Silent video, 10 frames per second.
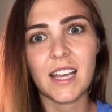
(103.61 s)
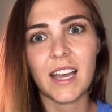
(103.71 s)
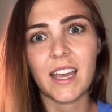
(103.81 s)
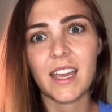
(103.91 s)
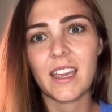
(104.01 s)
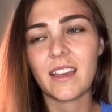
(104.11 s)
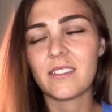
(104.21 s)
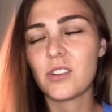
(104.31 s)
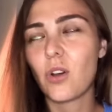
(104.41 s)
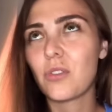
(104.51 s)
I
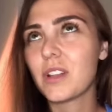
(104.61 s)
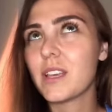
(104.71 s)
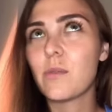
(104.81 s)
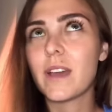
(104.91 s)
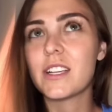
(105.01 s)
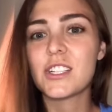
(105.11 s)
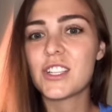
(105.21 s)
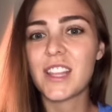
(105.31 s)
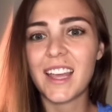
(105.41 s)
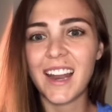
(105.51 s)
totally wish
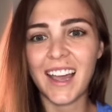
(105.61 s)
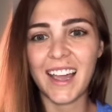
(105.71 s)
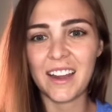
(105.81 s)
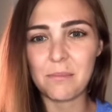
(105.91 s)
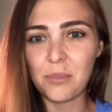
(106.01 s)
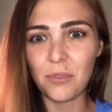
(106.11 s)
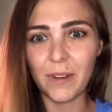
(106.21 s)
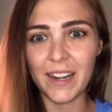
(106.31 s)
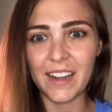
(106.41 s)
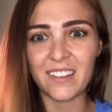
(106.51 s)
that I had a pool
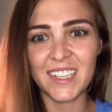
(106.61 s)
right now.